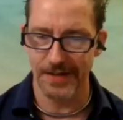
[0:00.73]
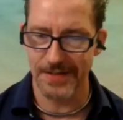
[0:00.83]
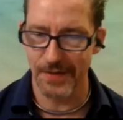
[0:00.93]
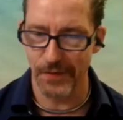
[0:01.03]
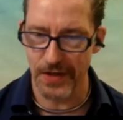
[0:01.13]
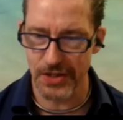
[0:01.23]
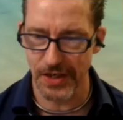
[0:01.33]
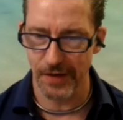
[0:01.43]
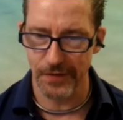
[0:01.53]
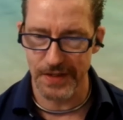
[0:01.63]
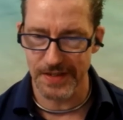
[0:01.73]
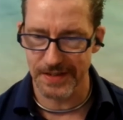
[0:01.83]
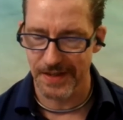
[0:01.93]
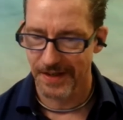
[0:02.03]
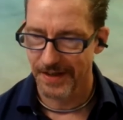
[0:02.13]
It's the vision. If
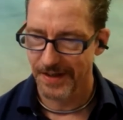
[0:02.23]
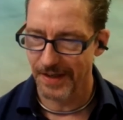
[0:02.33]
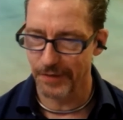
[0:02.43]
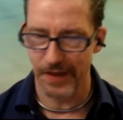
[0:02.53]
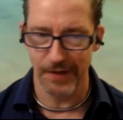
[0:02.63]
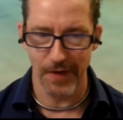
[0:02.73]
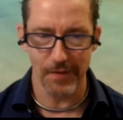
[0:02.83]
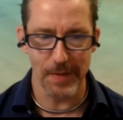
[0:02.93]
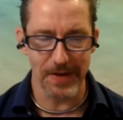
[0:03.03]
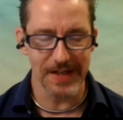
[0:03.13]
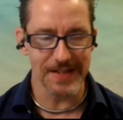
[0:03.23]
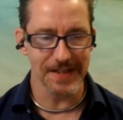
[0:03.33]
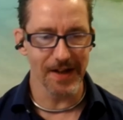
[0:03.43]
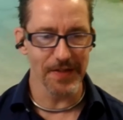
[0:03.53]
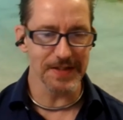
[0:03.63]
it's if if everybody
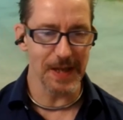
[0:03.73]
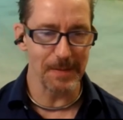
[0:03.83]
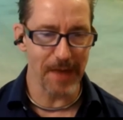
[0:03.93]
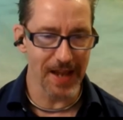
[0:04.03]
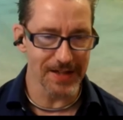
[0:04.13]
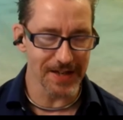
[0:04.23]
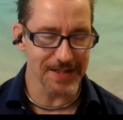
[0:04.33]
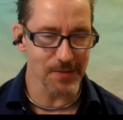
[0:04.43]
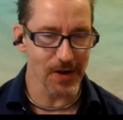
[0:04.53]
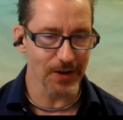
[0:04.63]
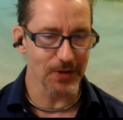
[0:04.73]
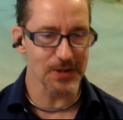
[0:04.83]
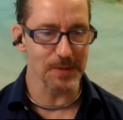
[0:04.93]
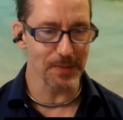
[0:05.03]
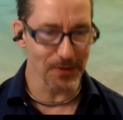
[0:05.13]
isn't on the same page as to where you're
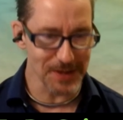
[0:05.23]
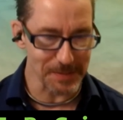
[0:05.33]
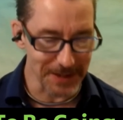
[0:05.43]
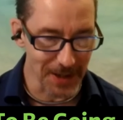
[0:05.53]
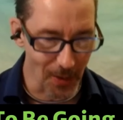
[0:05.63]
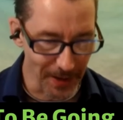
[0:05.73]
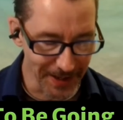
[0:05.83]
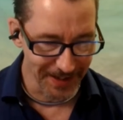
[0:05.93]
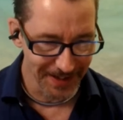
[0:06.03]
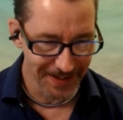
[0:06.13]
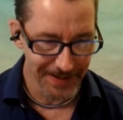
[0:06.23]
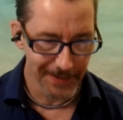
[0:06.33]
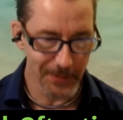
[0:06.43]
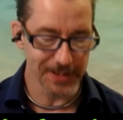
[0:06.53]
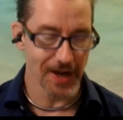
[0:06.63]
supposed to be going,
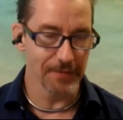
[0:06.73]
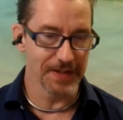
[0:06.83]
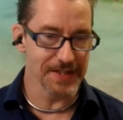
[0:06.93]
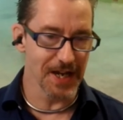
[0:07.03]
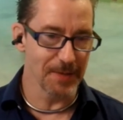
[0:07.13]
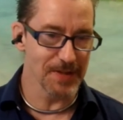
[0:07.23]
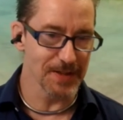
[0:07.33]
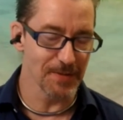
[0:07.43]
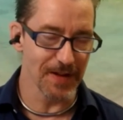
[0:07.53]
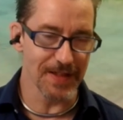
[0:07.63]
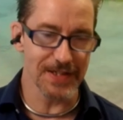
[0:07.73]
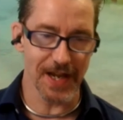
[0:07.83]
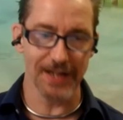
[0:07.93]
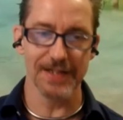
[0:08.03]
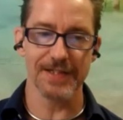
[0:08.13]
which oftentimes is one of the
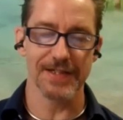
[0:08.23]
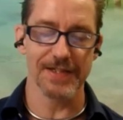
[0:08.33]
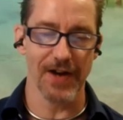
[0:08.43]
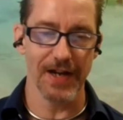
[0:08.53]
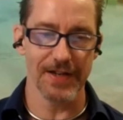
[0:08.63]
challenges, right?